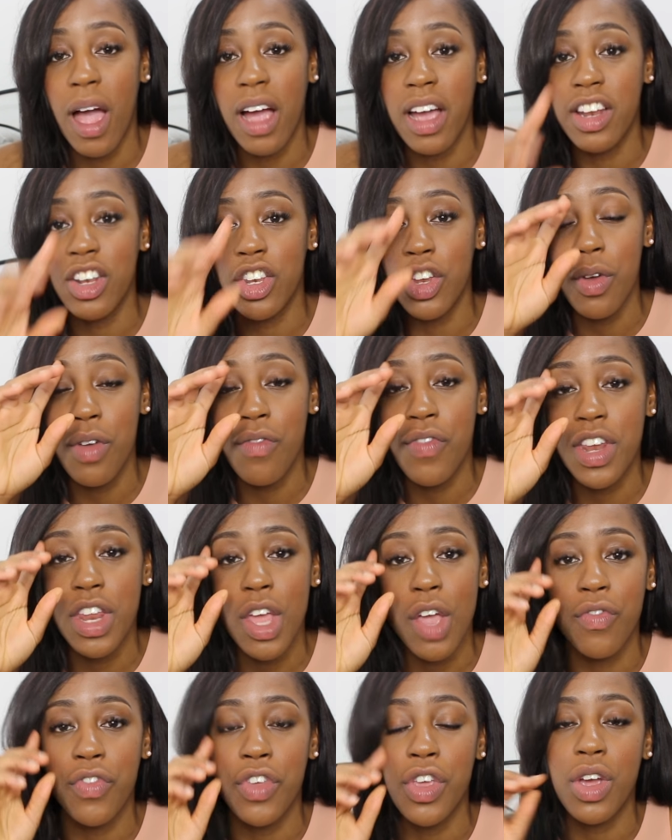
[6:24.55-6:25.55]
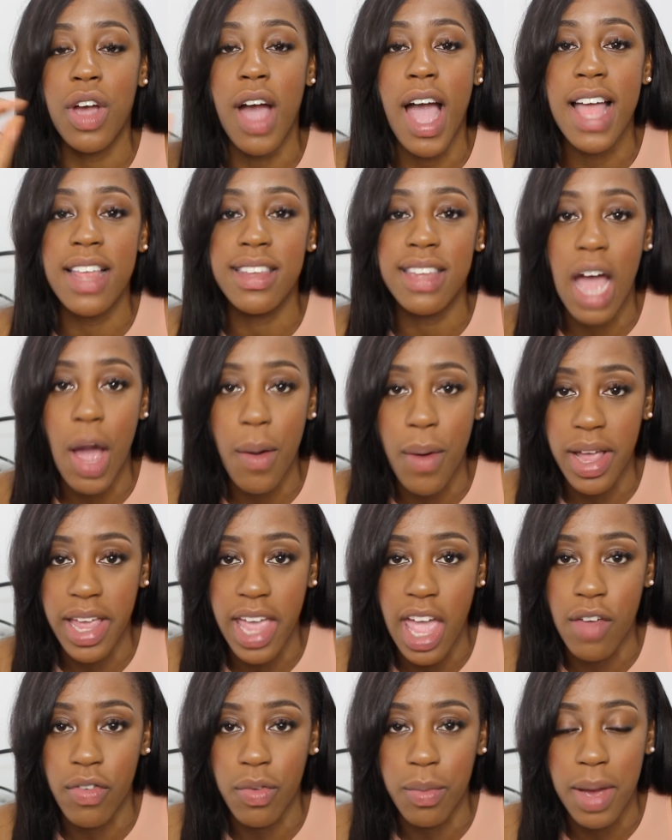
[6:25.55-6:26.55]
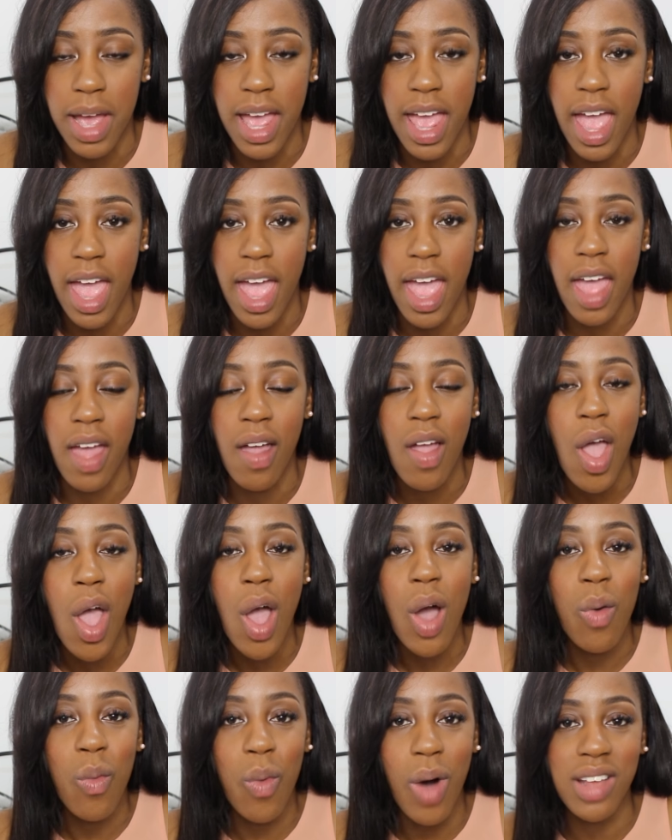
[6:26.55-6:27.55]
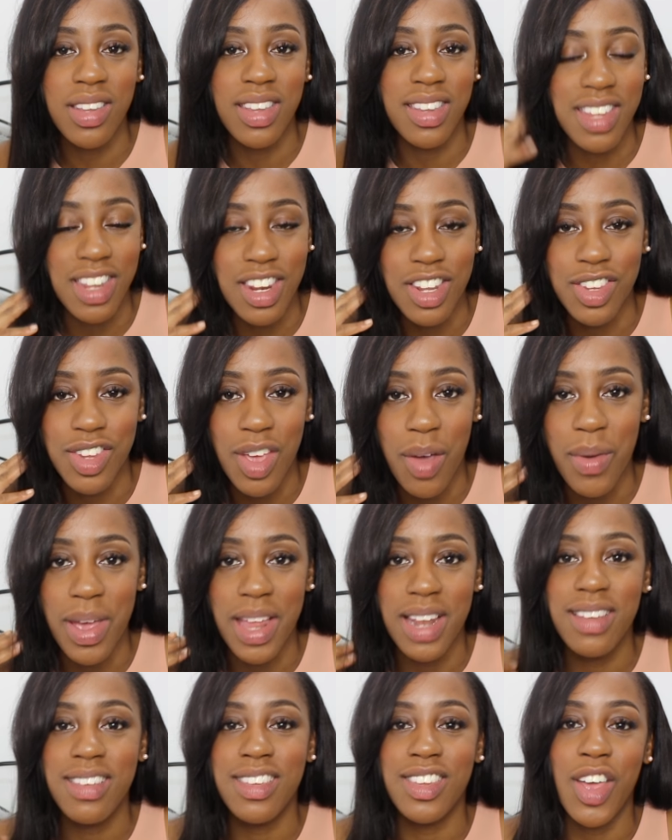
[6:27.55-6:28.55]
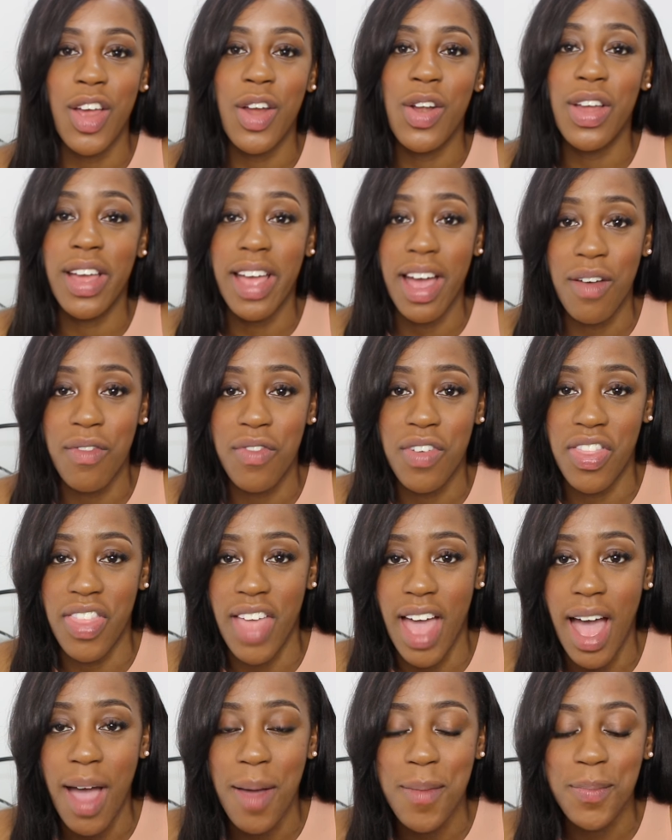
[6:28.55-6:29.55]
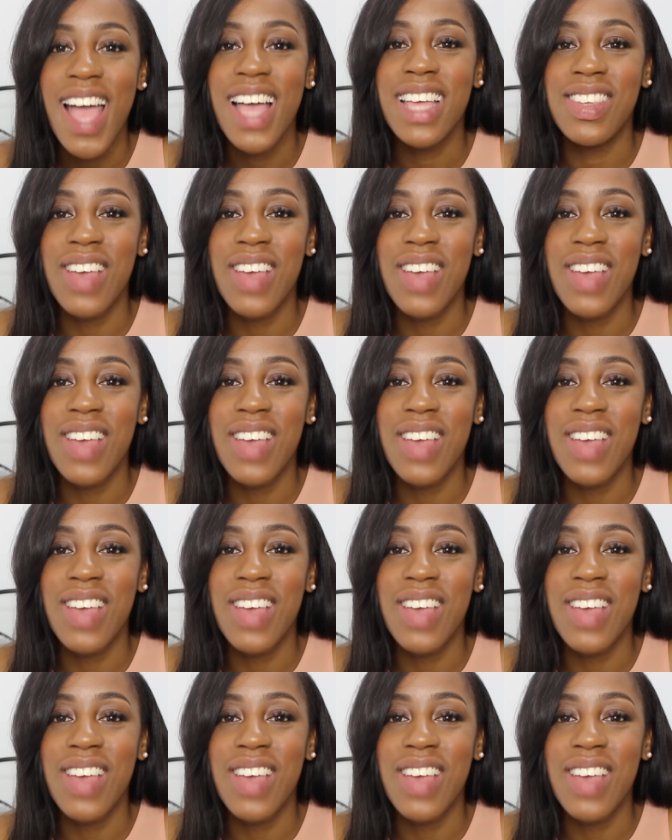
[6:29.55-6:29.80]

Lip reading: I can do a video for you guys how I care for my hair whilst it's in a sew-in, so look out for that.